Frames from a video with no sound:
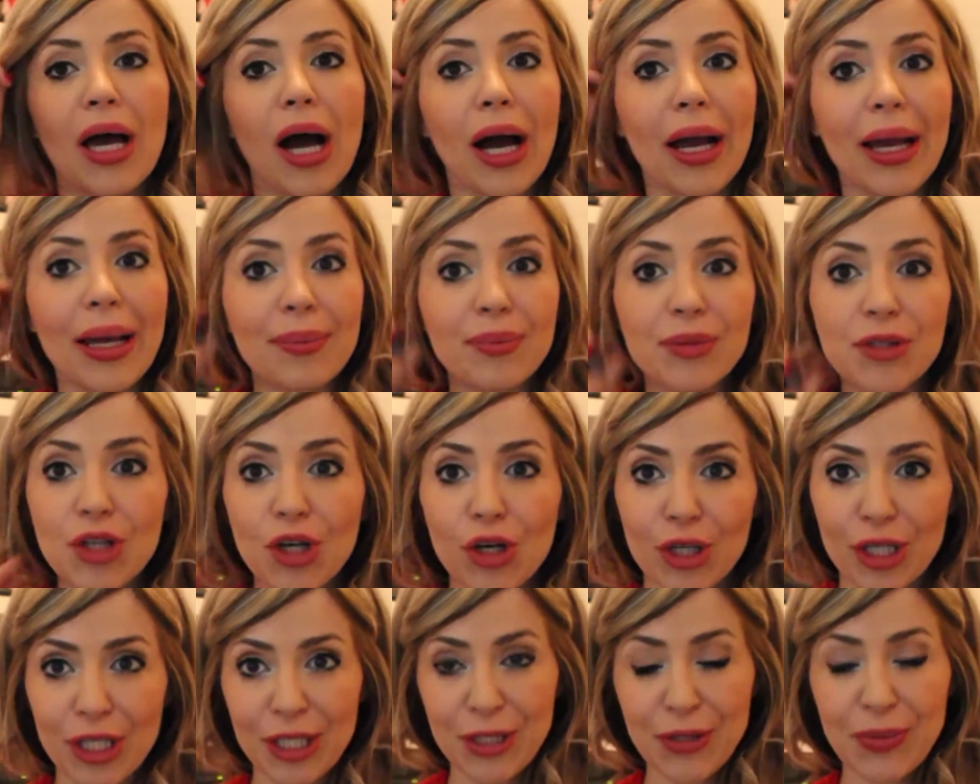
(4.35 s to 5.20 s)
I am
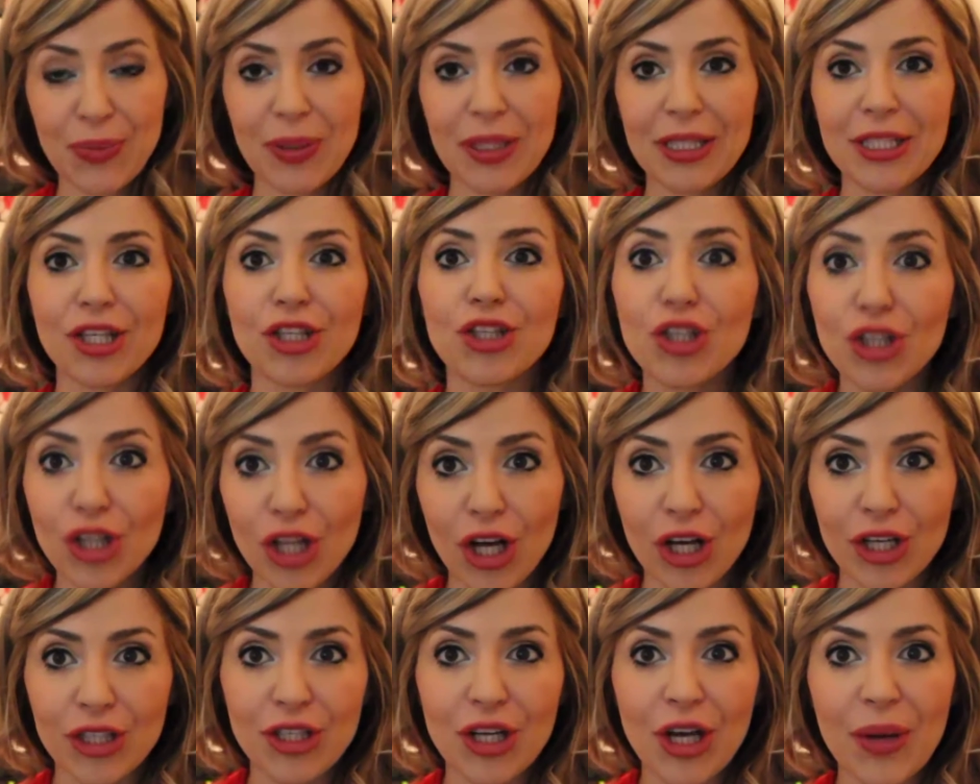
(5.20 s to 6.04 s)
sorry it's been such a
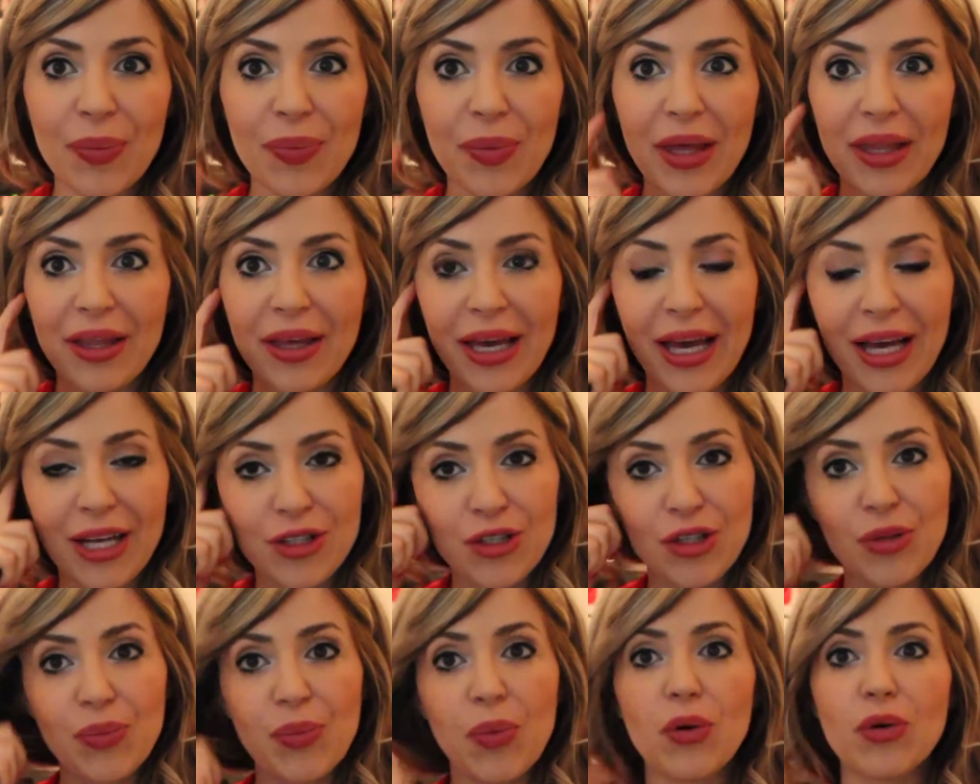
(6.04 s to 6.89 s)
long time that I
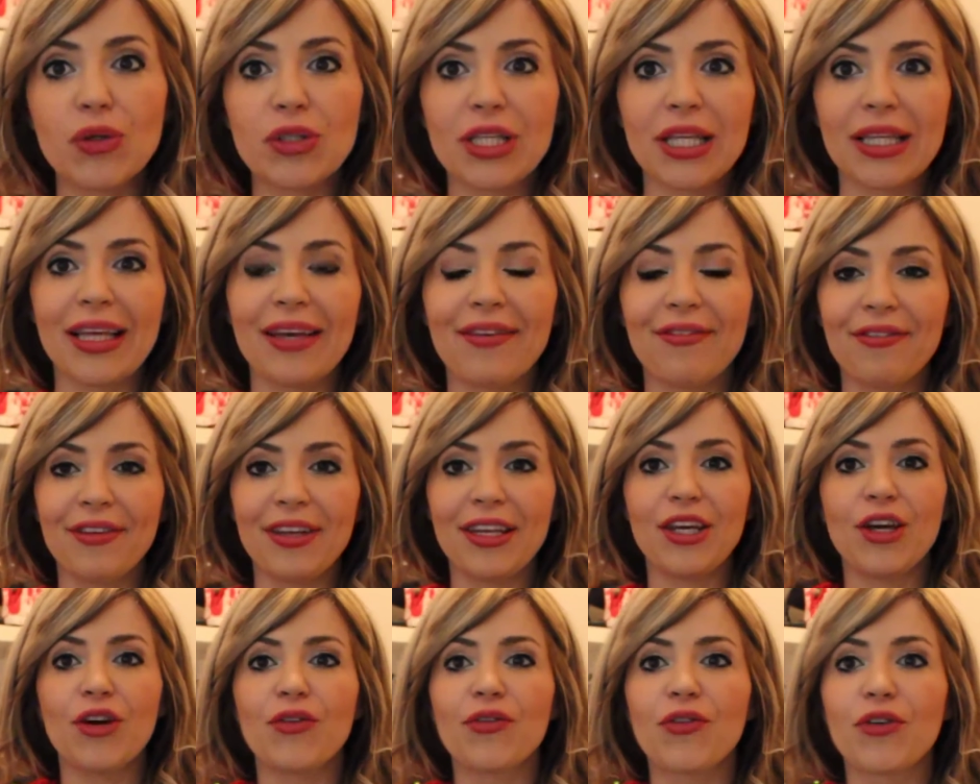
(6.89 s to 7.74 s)
actually posted a
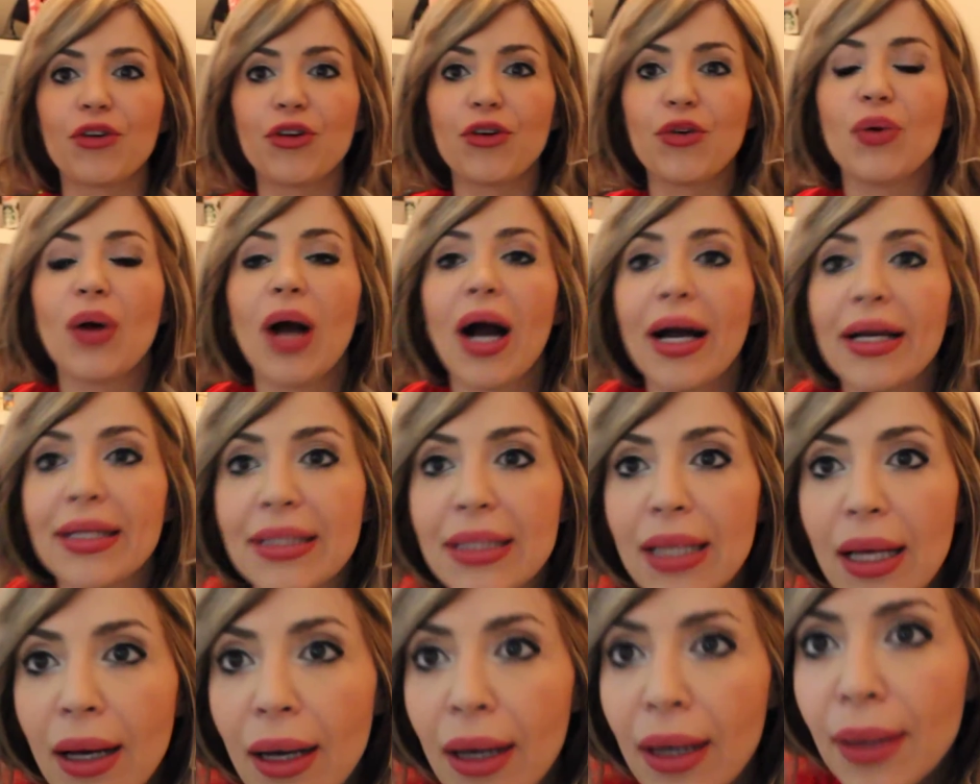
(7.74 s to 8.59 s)
video for you
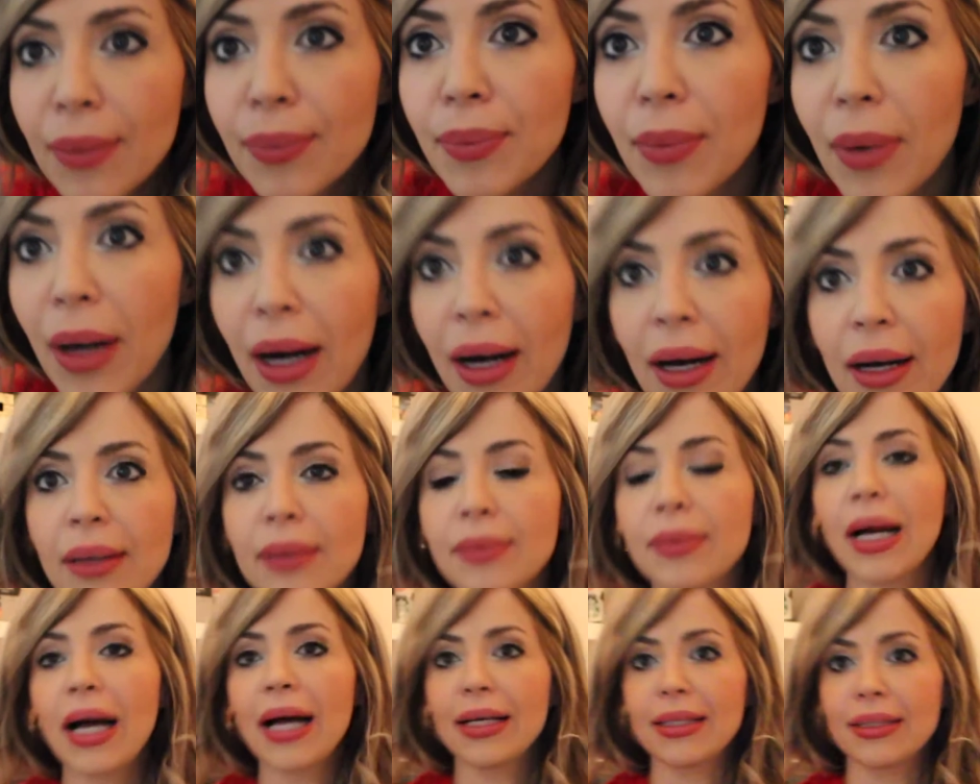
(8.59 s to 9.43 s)
guys.
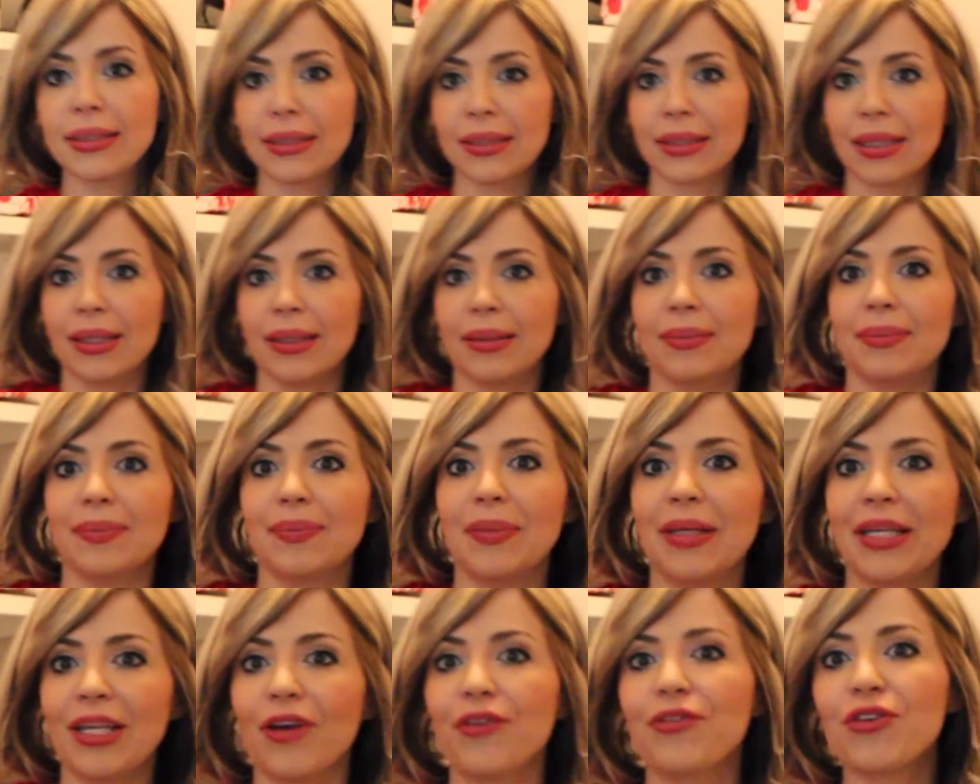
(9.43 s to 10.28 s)
As
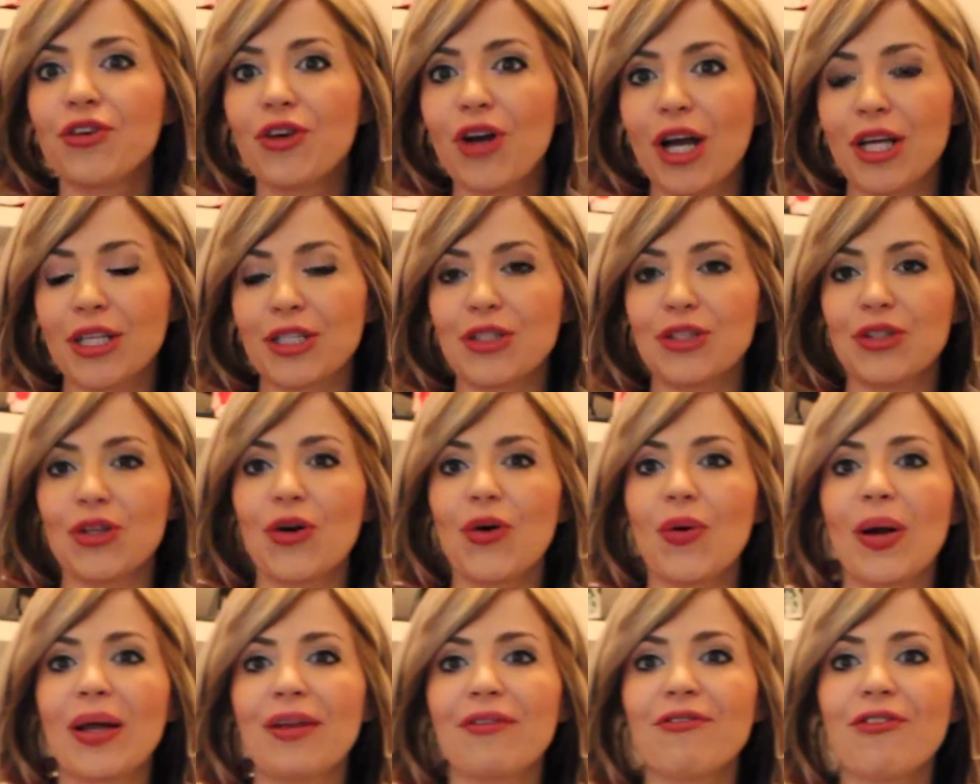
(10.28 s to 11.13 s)
many of you guys
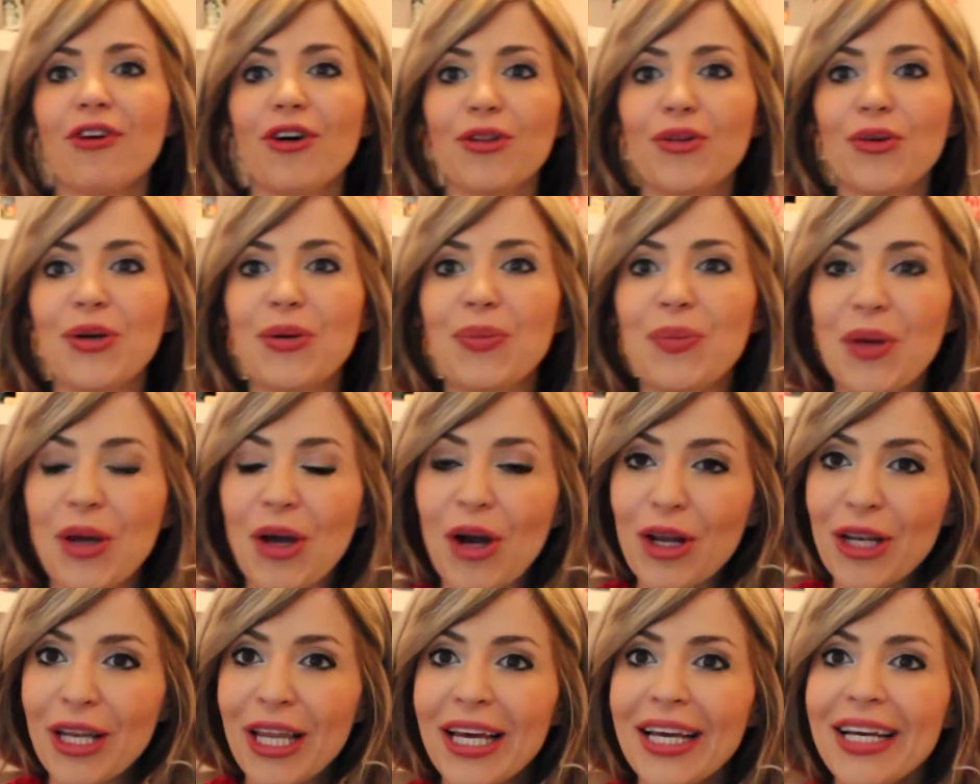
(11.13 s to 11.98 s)
know and following me
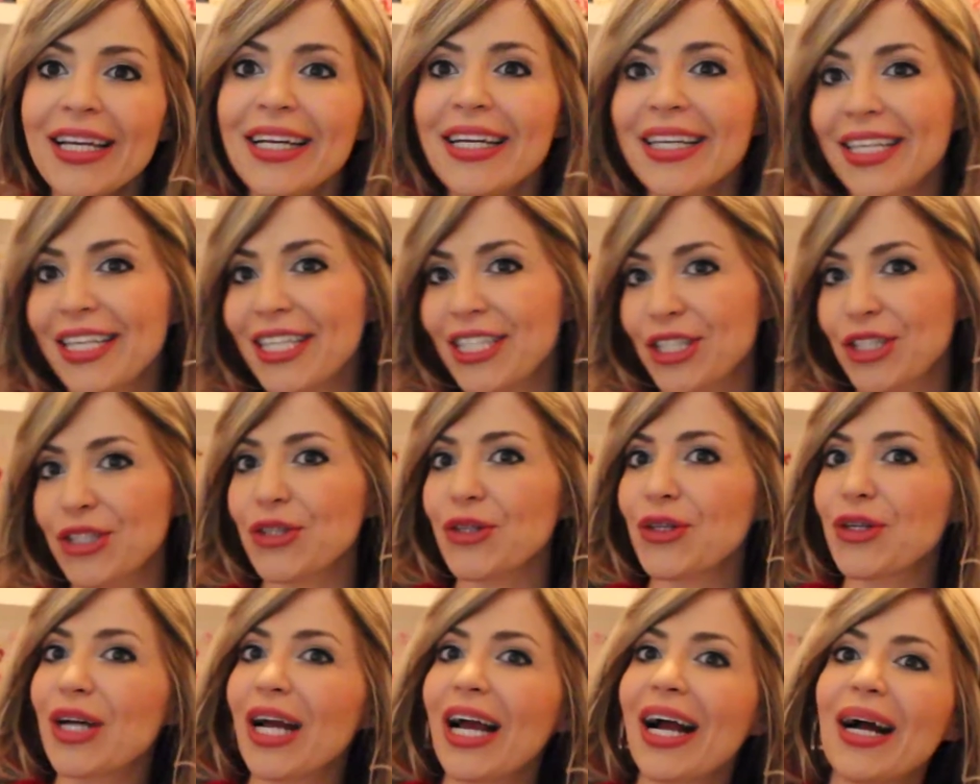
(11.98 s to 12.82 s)
on
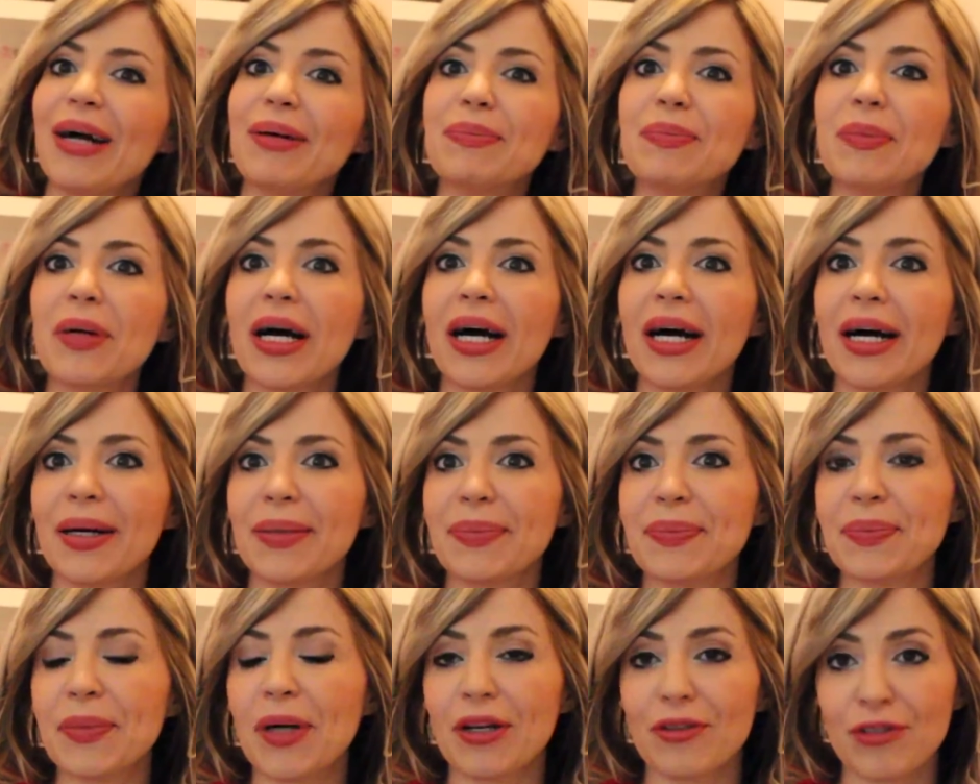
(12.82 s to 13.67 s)
Instagram,
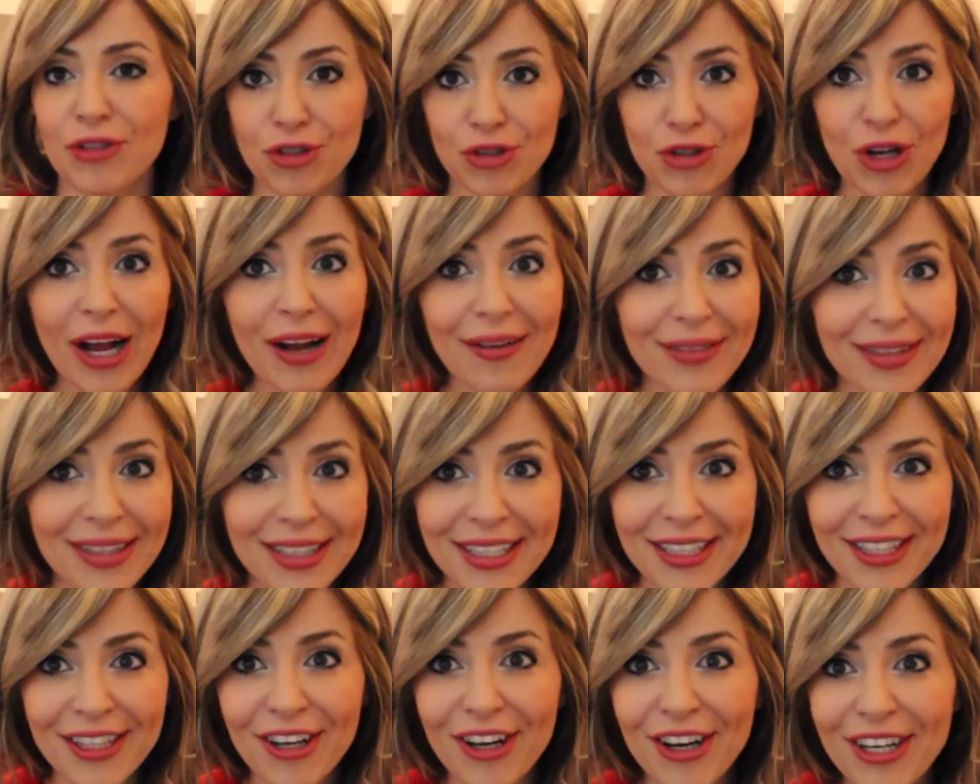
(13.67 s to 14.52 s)
I was
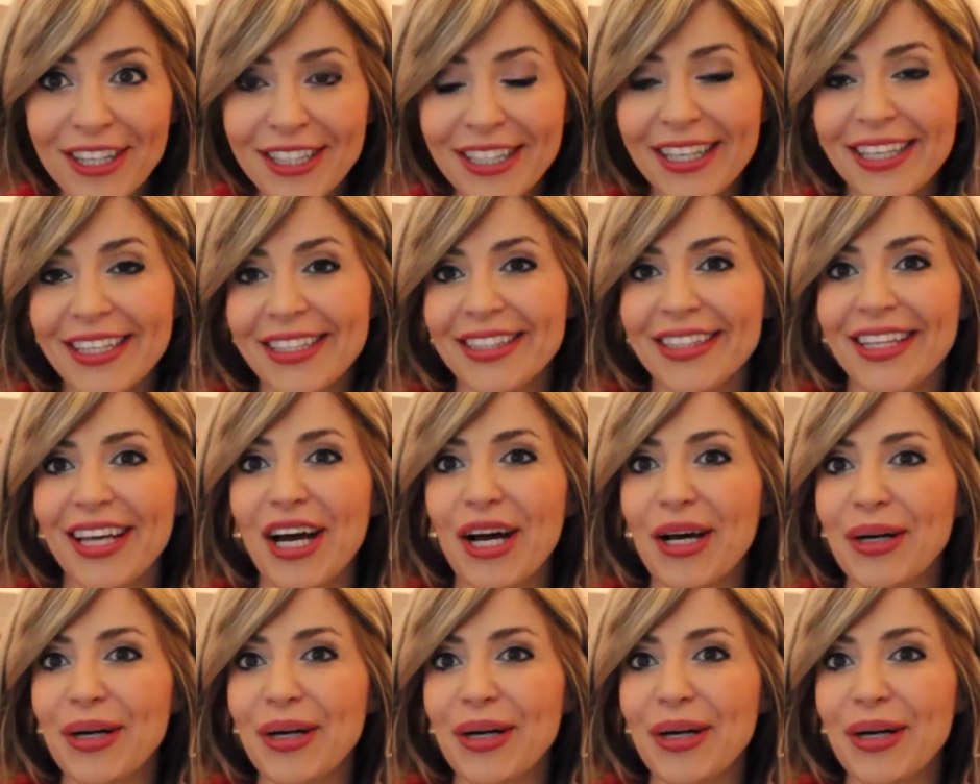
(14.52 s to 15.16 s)
traveling a lot and